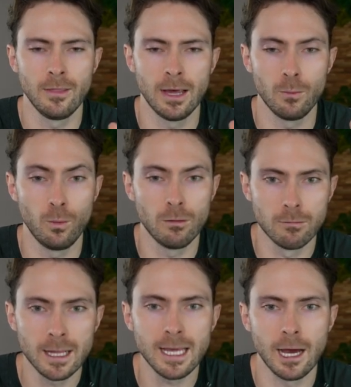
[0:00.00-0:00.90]
that will
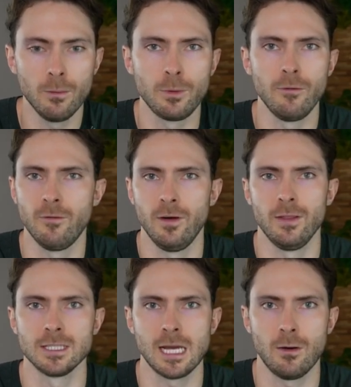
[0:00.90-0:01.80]
really help you fill
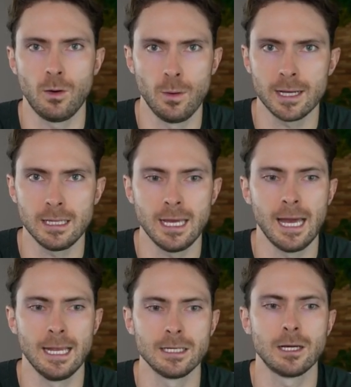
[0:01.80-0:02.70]
this out quickly
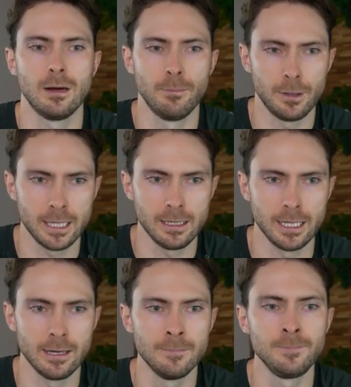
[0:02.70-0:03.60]
and
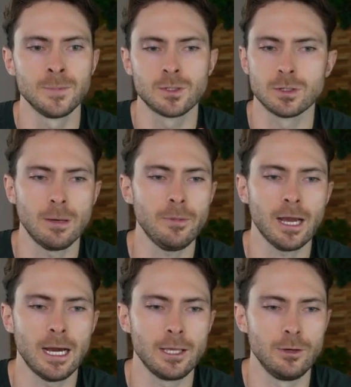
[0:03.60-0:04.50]
completely. So
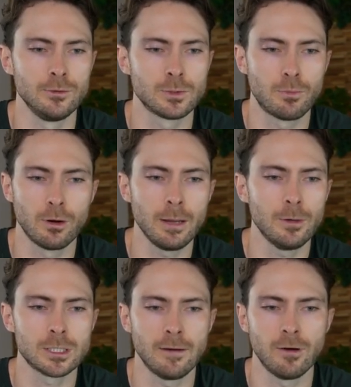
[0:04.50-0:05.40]
something I use pretty
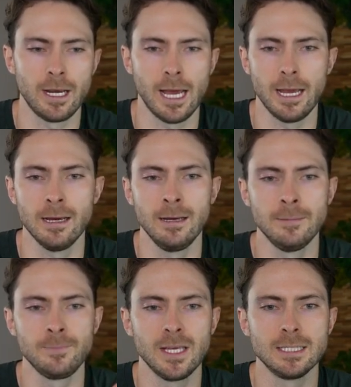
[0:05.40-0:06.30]
much every day
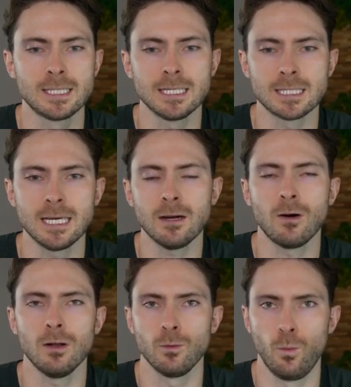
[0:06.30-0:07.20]
is this thing
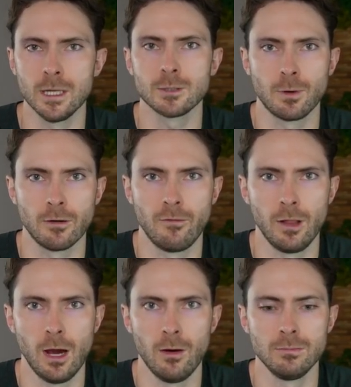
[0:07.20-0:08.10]
called Whisper
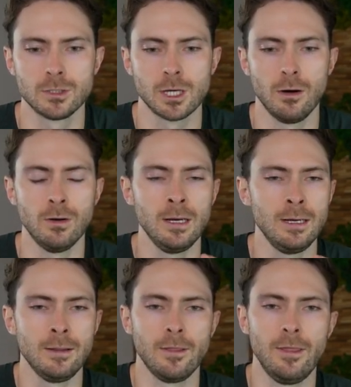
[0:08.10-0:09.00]
Flow. So
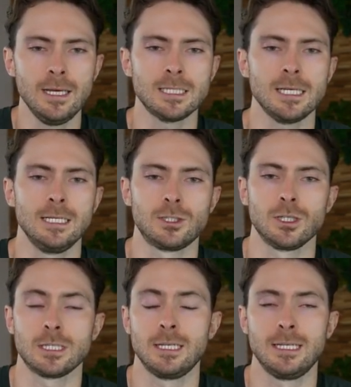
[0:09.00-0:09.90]
this is
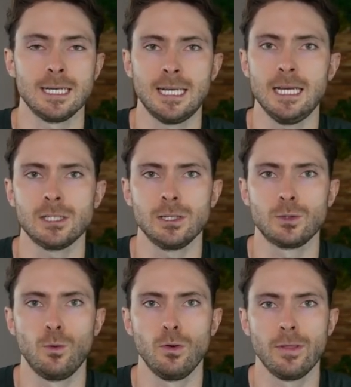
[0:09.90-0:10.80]
just a
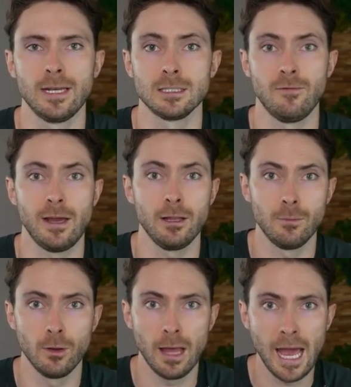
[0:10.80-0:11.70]
dictation tool that is
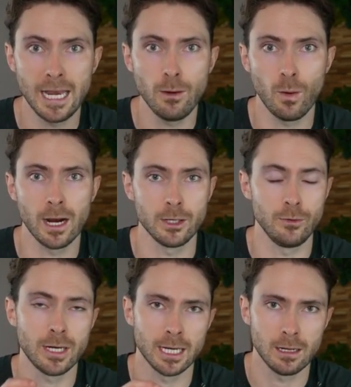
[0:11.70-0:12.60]
available anywhere
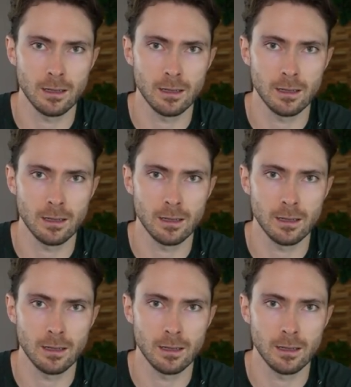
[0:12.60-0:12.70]
you can